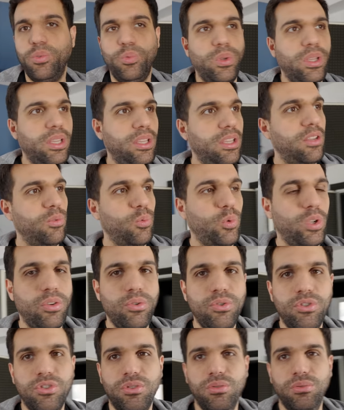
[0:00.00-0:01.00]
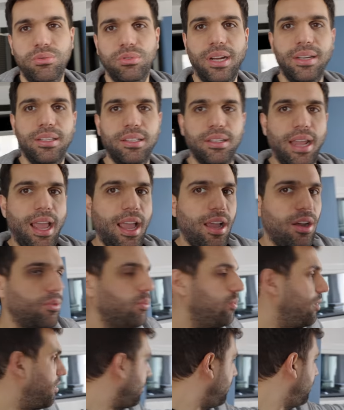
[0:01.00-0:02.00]
We used to rent it
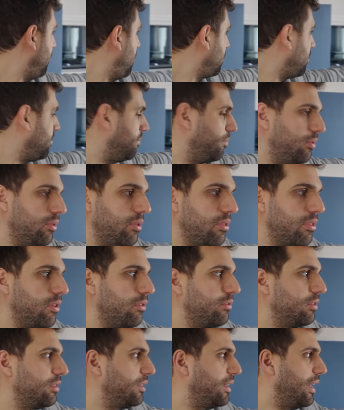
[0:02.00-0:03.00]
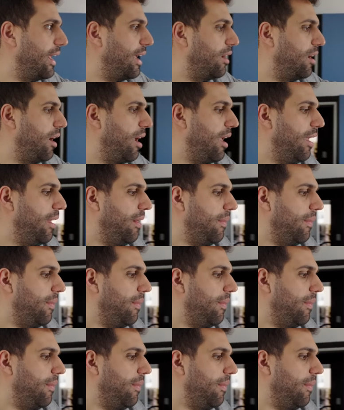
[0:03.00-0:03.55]
out with the vocal booth over there.